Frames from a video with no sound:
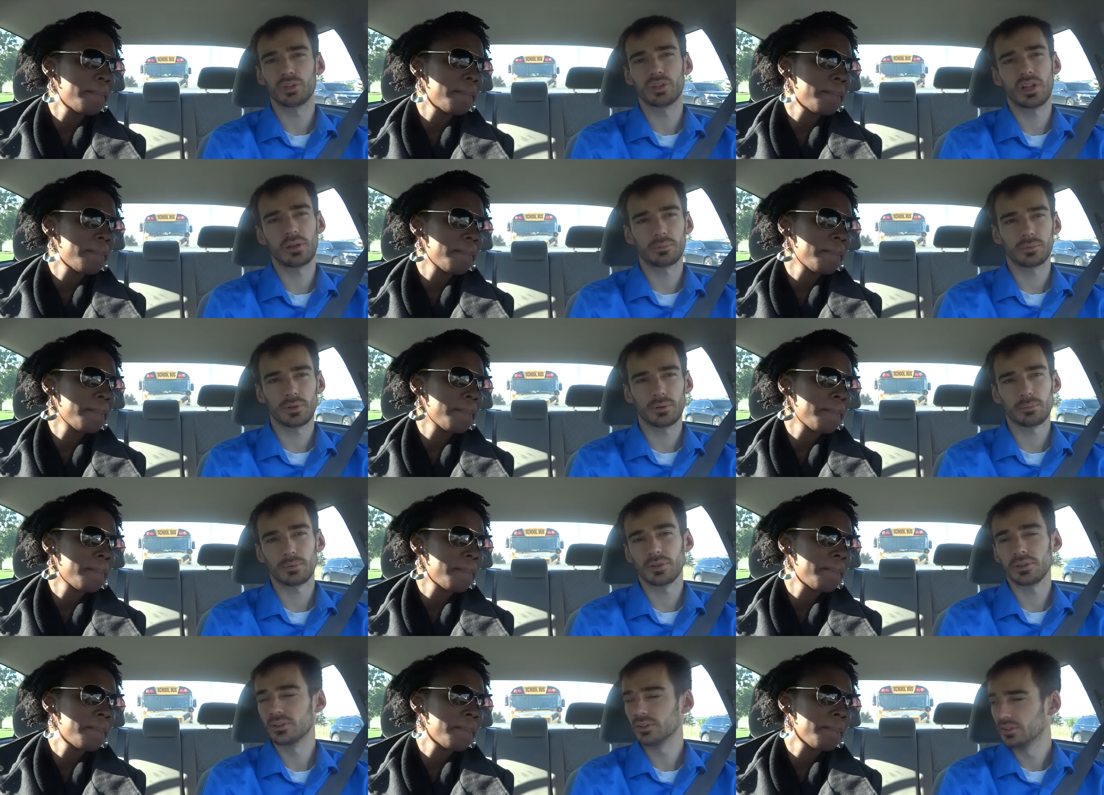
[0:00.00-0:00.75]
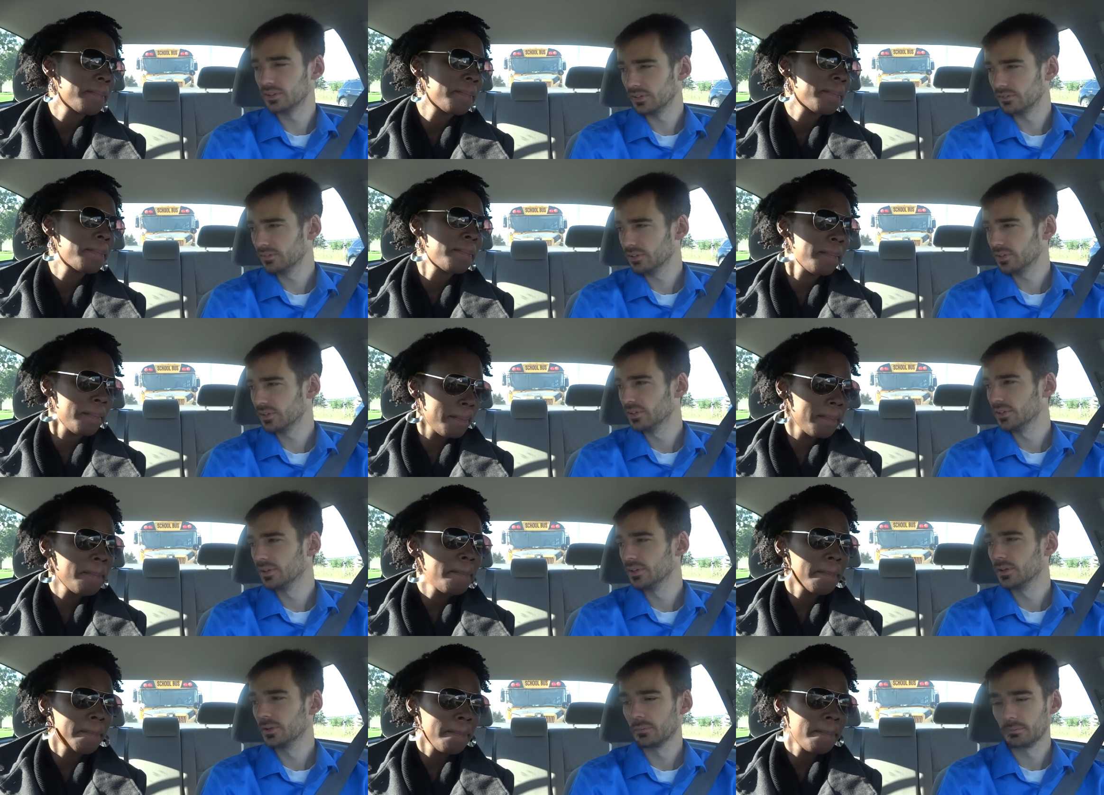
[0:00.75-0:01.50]
Speaker 1: your laptop on the TV?
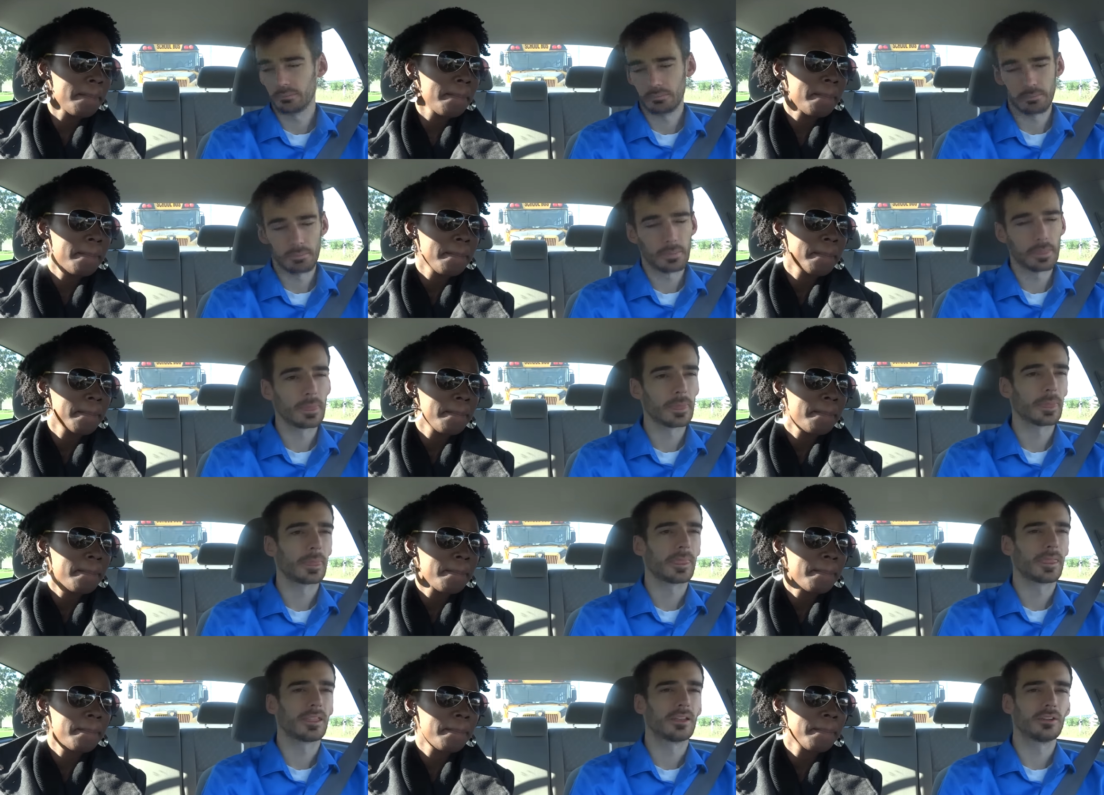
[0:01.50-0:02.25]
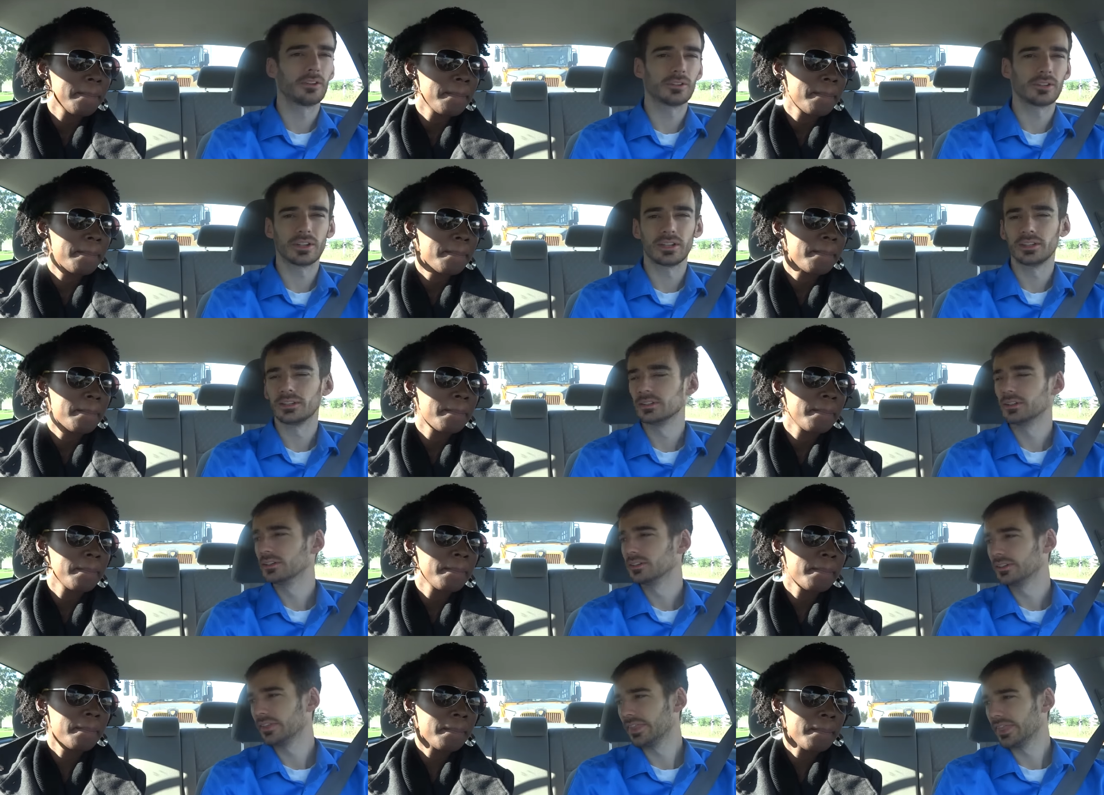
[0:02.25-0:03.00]
Okay.
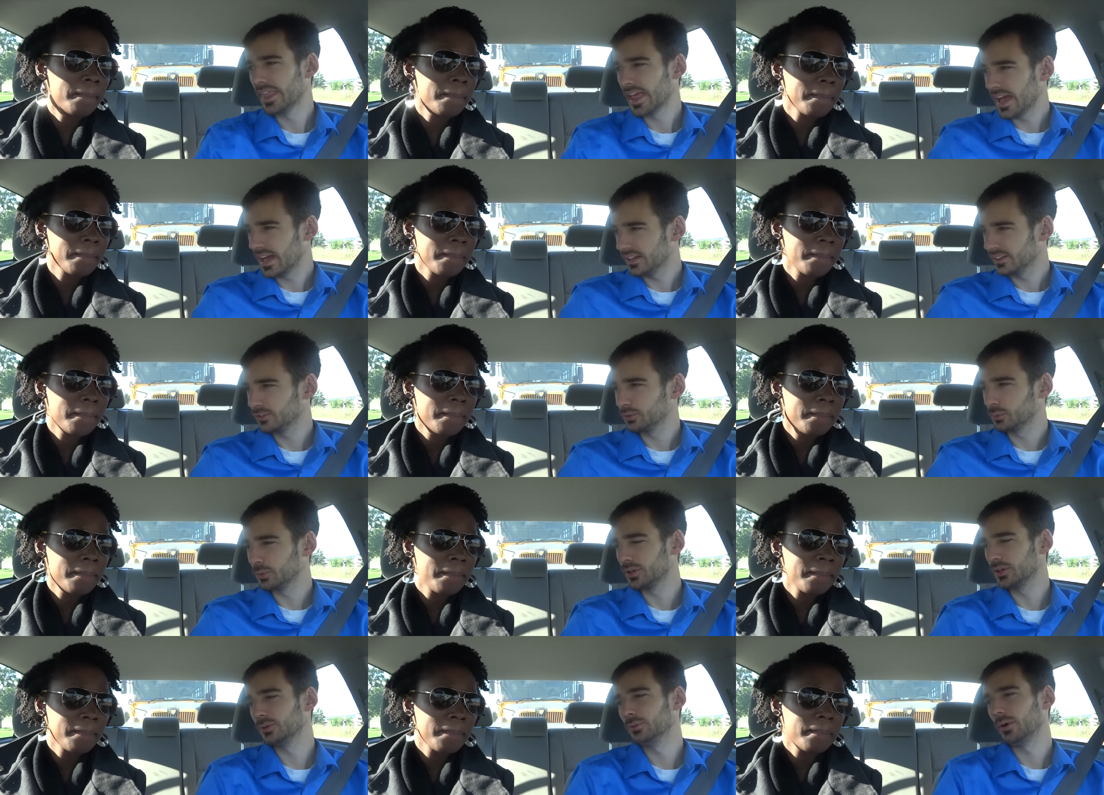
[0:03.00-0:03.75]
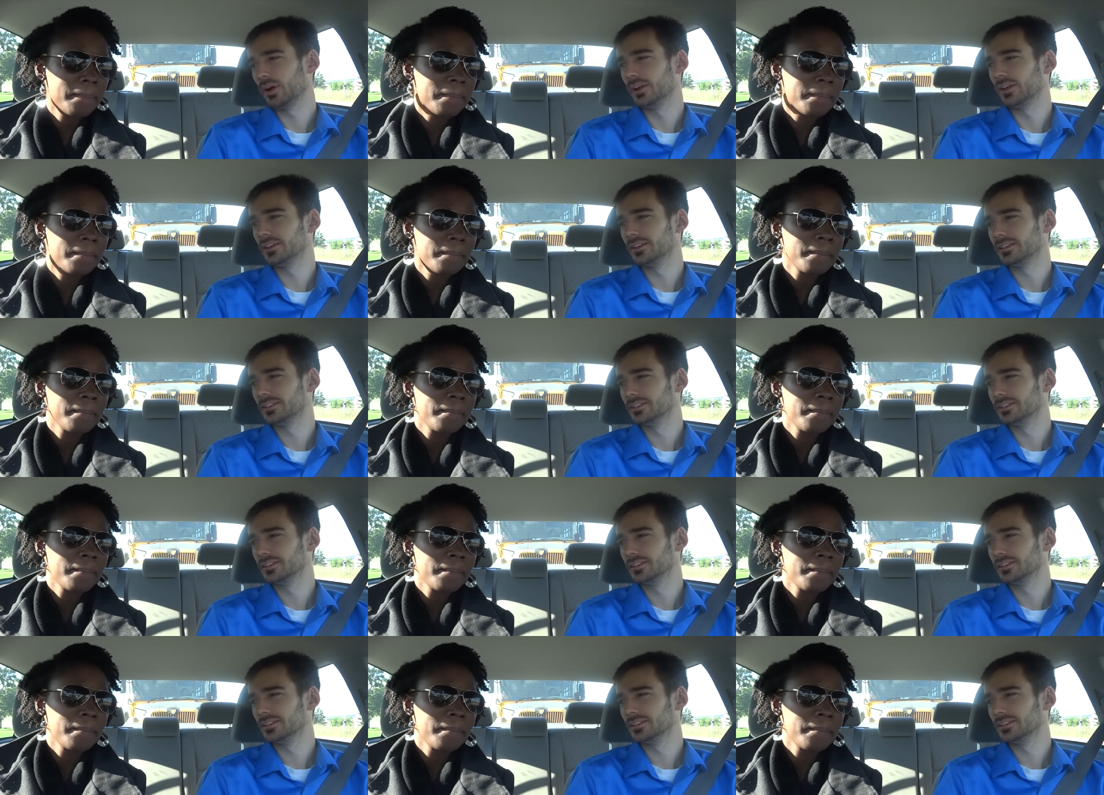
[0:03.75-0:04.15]
That's what you want.